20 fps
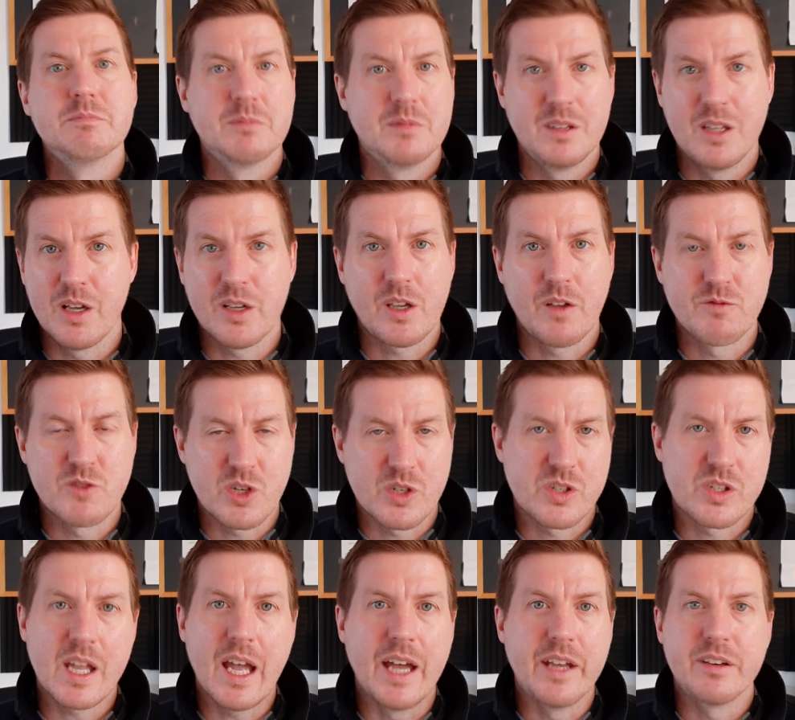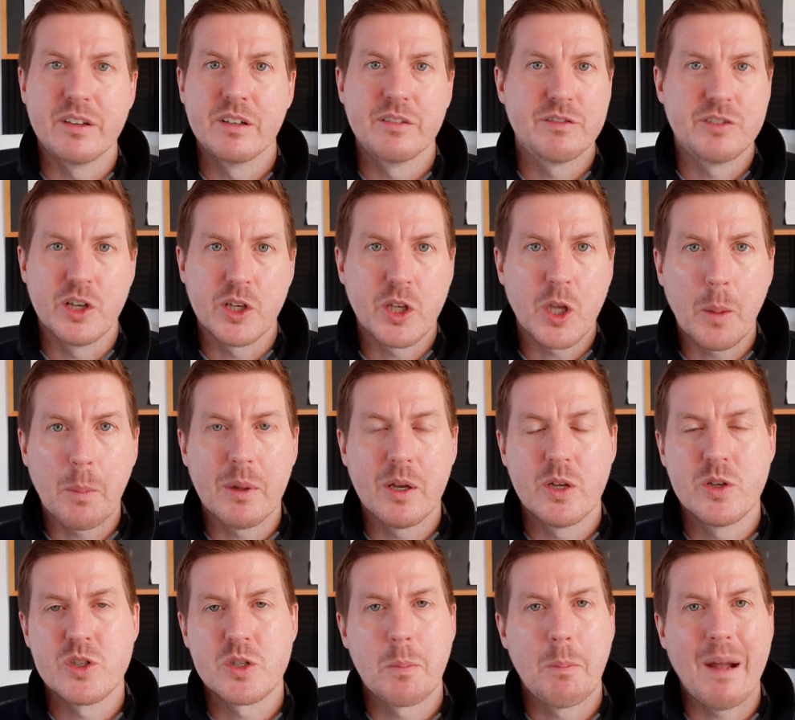like I've just said, for a couple of
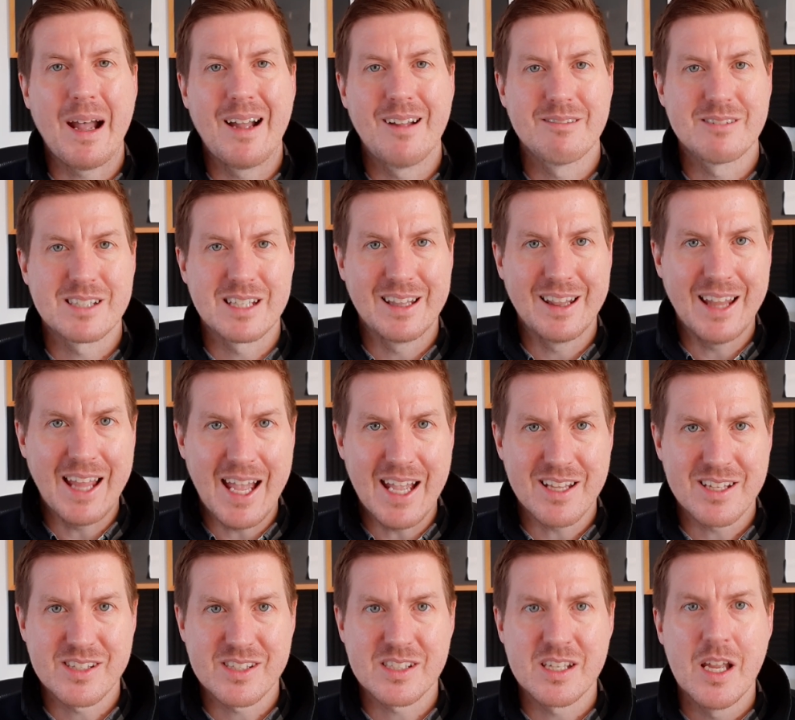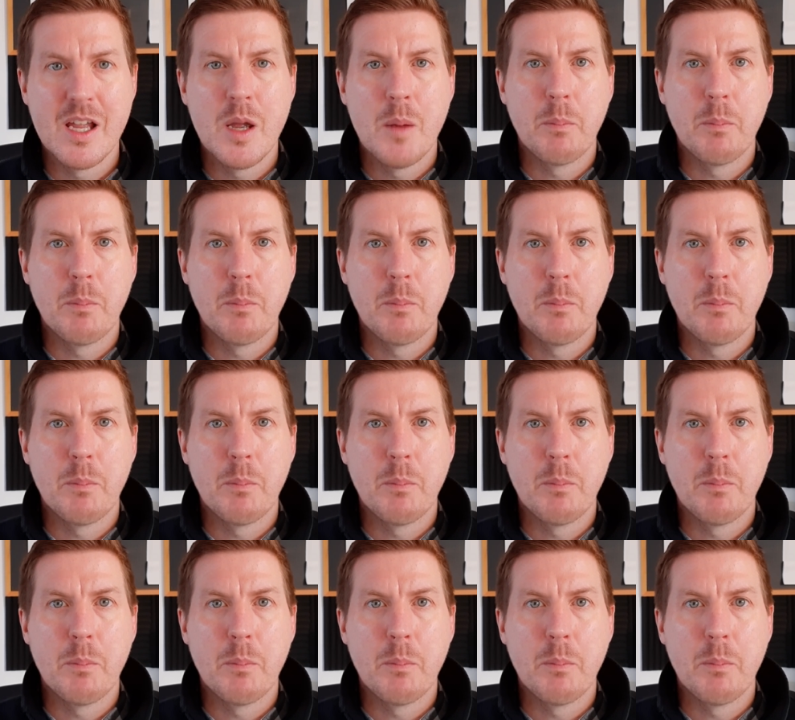£100 less.